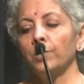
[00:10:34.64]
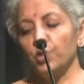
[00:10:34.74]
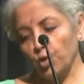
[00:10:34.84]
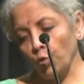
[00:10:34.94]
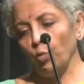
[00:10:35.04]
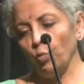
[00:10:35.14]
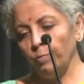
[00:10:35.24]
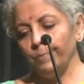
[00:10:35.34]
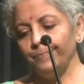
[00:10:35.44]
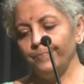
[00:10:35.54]
So,
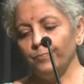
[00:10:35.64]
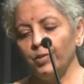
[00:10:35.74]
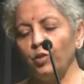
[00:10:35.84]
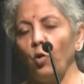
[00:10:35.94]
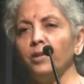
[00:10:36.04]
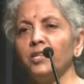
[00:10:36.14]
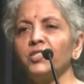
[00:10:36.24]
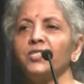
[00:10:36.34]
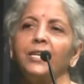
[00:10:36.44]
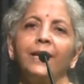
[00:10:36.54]
with all
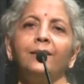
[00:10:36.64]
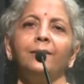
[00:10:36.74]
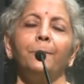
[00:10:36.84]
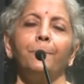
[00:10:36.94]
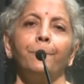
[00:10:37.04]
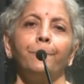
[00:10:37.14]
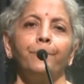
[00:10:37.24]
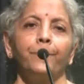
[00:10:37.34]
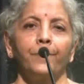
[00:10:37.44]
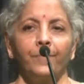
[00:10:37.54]
this said,
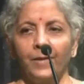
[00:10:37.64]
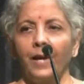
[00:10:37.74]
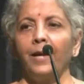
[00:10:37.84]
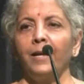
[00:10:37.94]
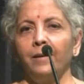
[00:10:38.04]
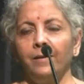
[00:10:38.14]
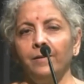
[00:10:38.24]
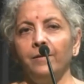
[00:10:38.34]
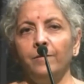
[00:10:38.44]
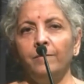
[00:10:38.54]

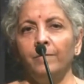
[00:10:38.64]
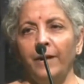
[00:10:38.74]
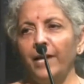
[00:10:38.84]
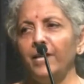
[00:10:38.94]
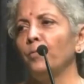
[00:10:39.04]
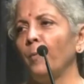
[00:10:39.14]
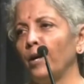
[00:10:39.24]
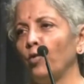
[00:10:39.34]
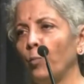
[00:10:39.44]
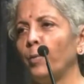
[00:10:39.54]
I'll end
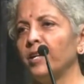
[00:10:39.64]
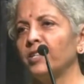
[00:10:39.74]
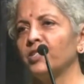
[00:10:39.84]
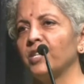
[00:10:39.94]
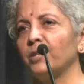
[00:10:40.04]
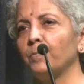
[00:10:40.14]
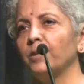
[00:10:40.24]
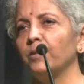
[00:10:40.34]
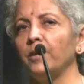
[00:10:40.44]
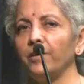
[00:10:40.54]
my opening
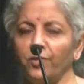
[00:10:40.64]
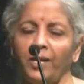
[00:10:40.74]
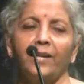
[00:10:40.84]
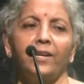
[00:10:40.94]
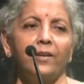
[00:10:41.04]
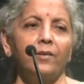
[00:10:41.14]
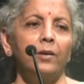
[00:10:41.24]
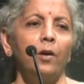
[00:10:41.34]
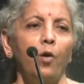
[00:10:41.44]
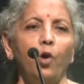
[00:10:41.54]
statement and thanking
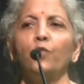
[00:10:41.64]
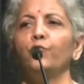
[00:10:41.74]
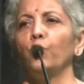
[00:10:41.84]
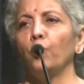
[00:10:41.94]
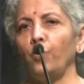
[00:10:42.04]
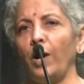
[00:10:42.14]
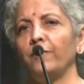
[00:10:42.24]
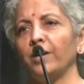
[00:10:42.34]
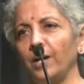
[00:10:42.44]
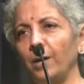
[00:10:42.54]
all of you all for
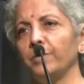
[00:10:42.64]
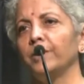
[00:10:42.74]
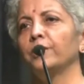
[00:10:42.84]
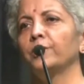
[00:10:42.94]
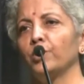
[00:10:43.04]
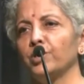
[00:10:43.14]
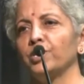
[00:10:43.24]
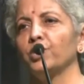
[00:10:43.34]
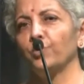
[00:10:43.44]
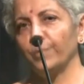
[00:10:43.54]
having come here to
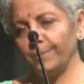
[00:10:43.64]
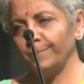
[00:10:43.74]
listen to me.